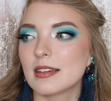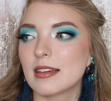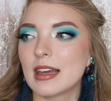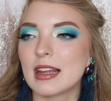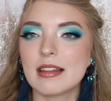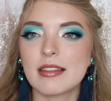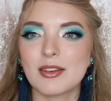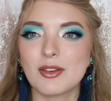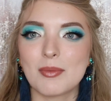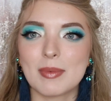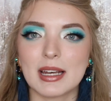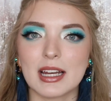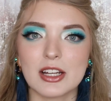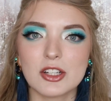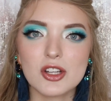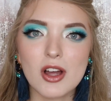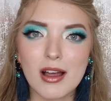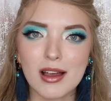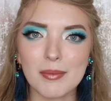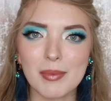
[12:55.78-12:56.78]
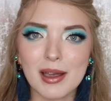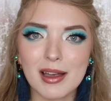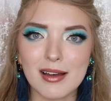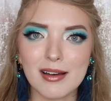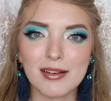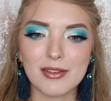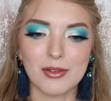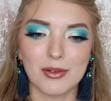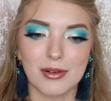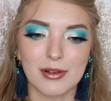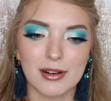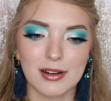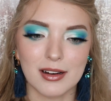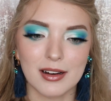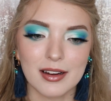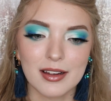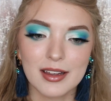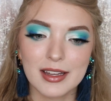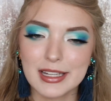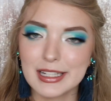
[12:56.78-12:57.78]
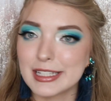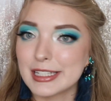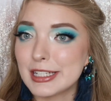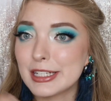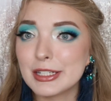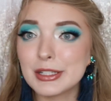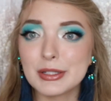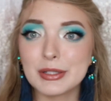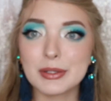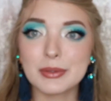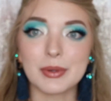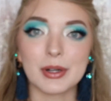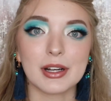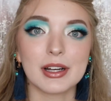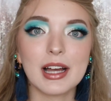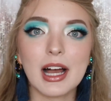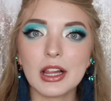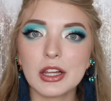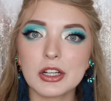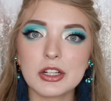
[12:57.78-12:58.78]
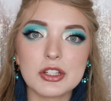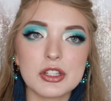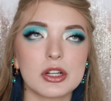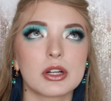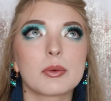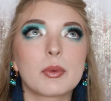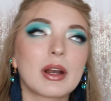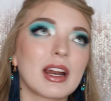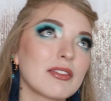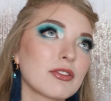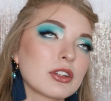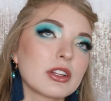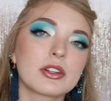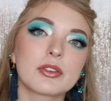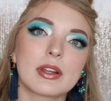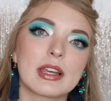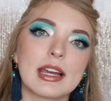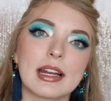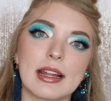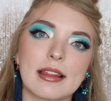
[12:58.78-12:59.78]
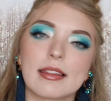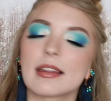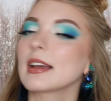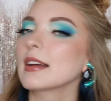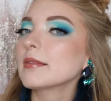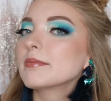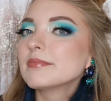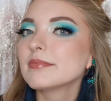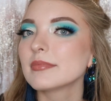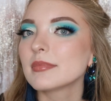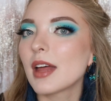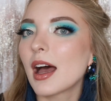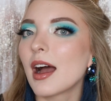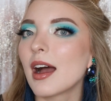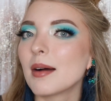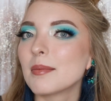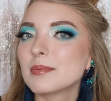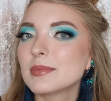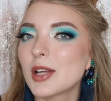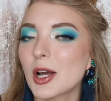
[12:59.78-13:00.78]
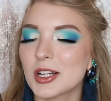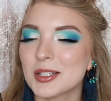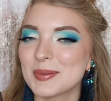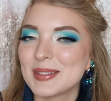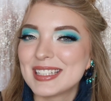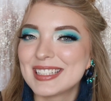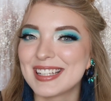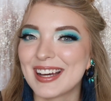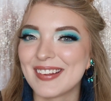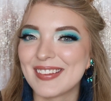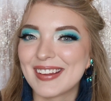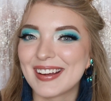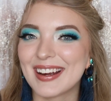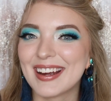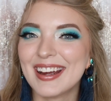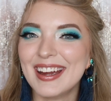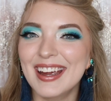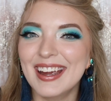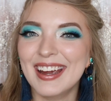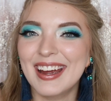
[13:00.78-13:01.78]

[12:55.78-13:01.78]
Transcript: anything that we did talk about or do, or colors or whatever, literally anything. Talk to me down there.